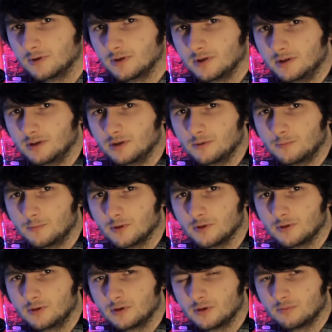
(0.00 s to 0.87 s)
really know what
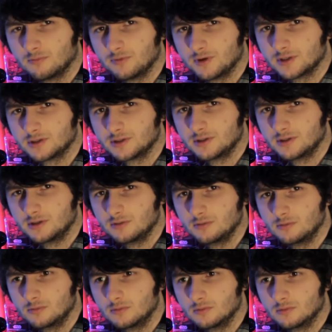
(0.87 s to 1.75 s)
the gold bricks
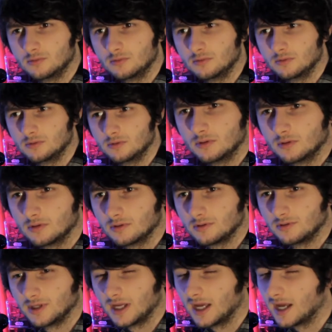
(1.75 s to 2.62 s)
do.
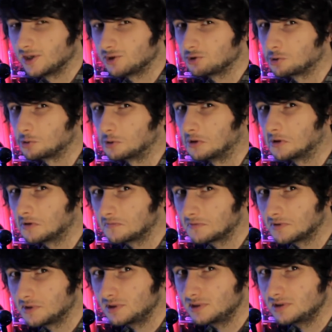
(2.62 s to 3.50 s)
You get
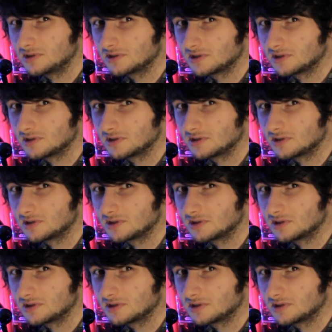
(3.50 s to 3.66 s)
trophies.